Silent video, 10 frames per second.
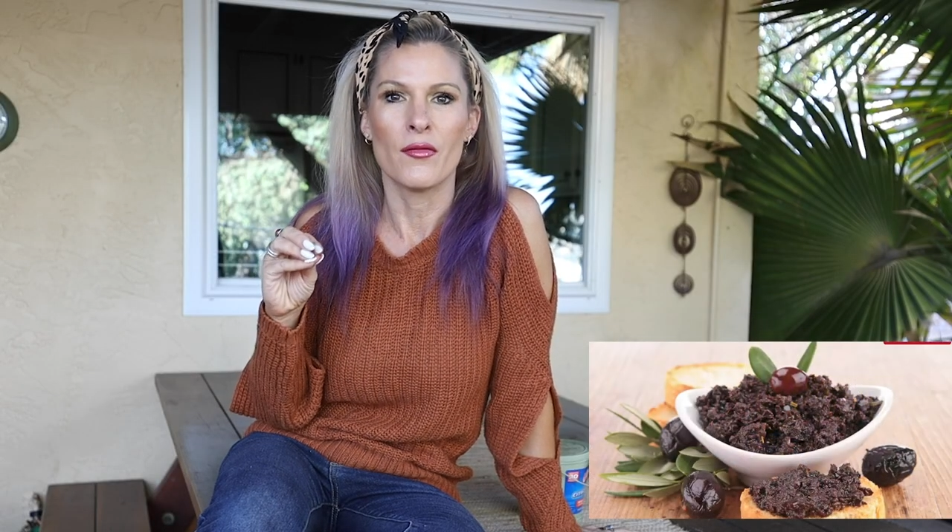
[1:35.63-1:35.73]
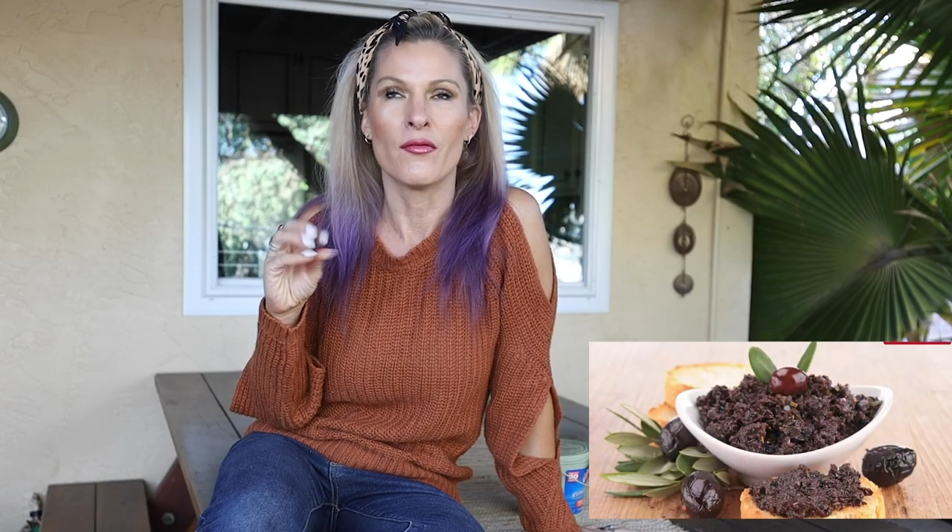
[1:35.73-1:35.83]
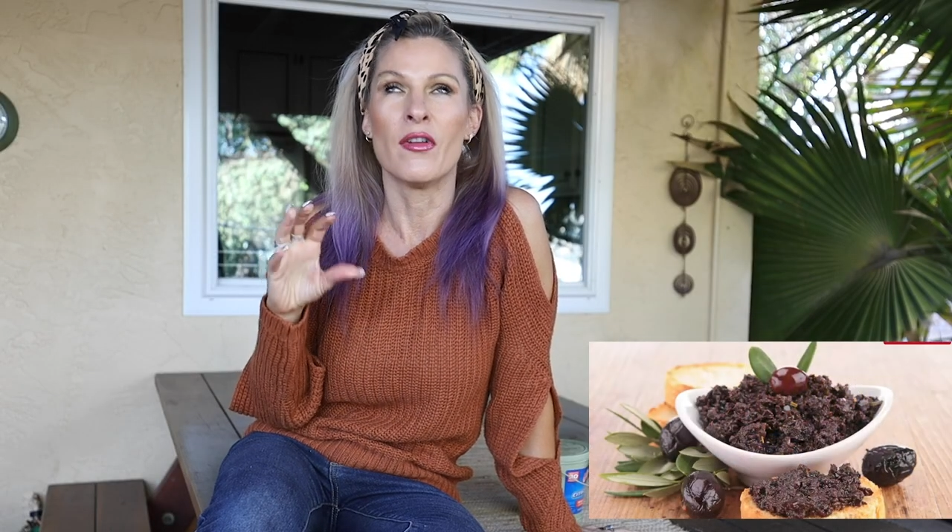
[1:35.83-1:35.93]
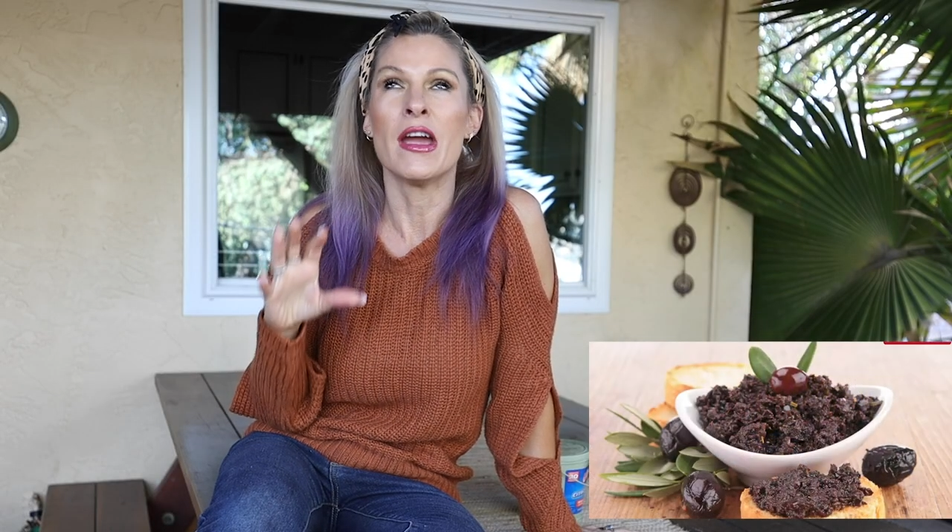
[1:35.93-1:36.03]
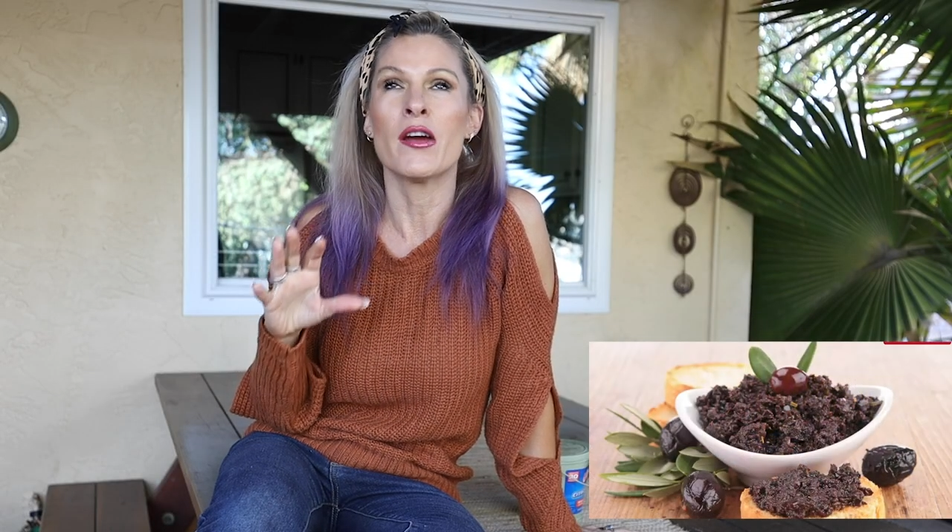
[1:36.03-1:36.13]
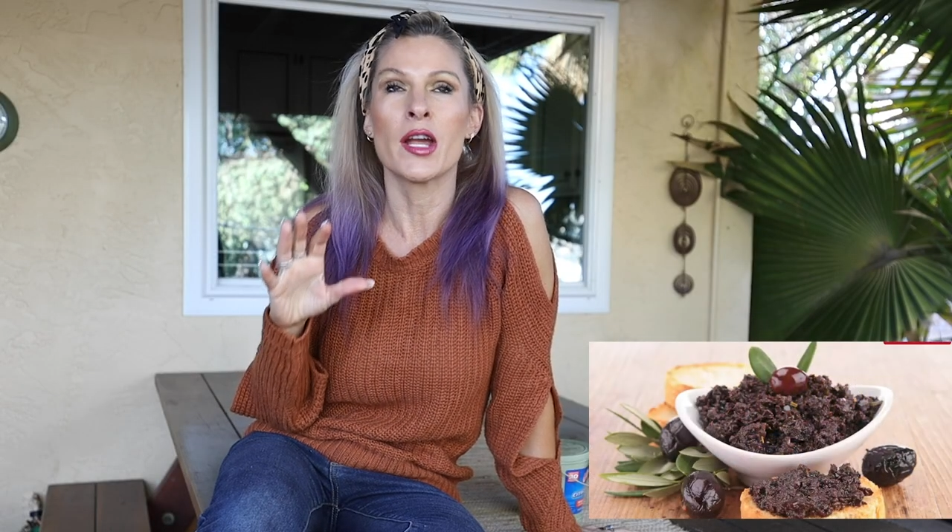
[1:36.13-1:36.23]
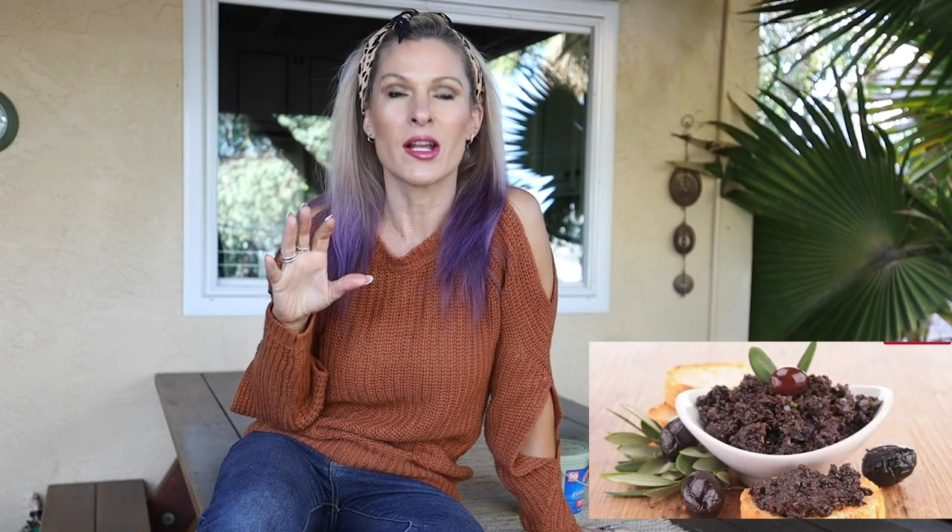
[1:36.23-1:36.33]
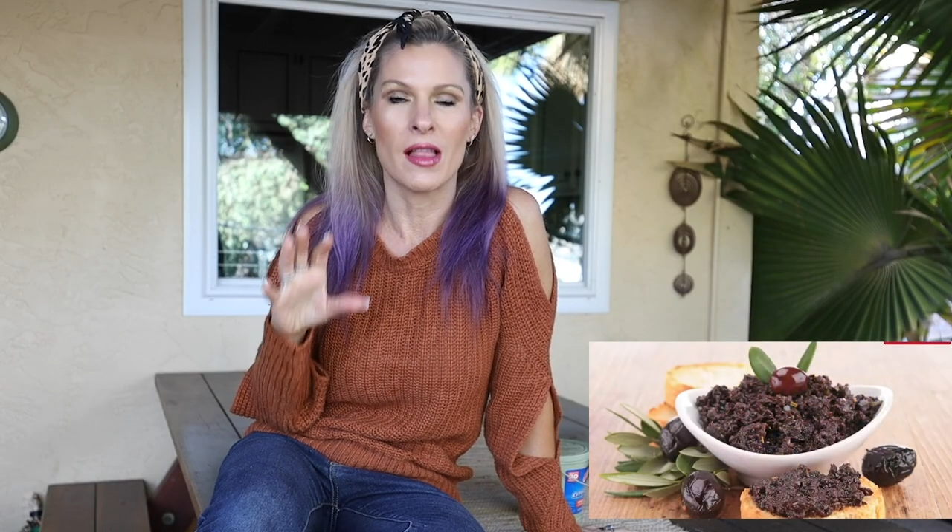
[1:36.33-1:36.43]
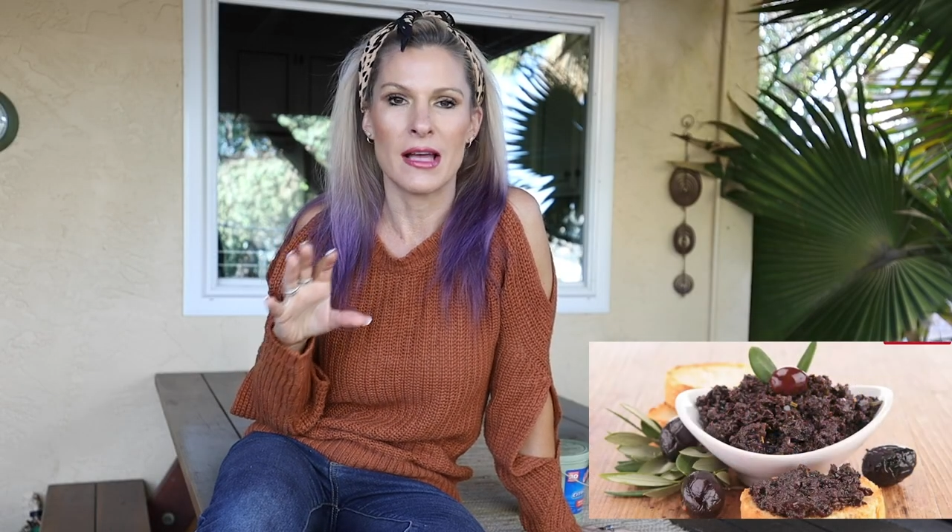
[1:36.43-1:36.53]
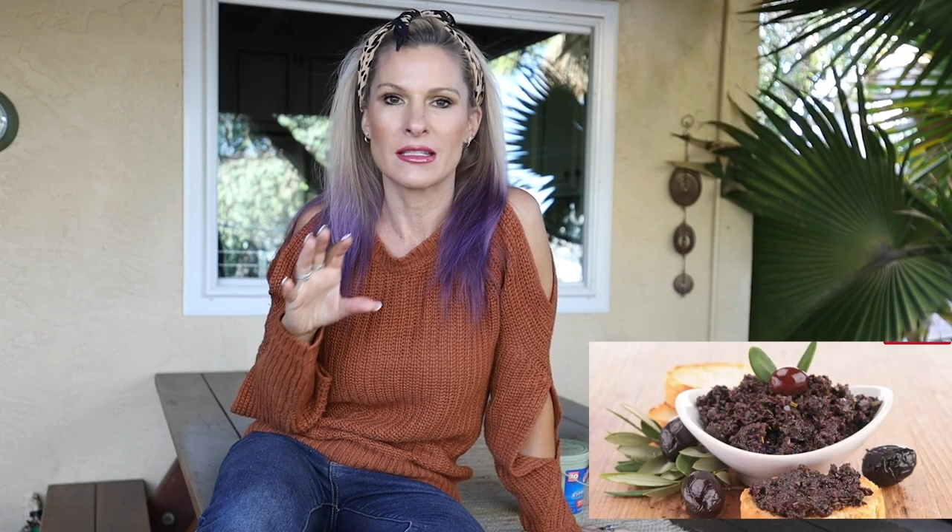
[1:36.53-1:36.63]
very
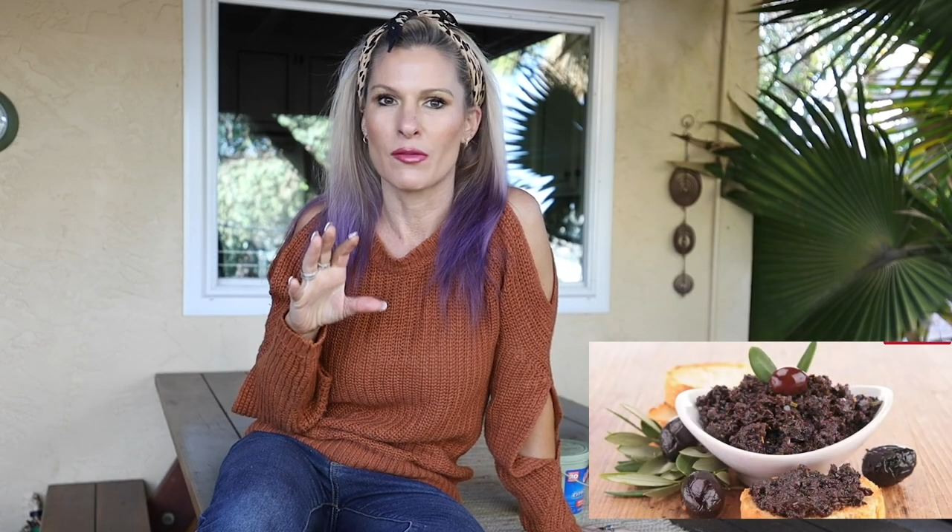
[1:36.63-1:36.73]
classic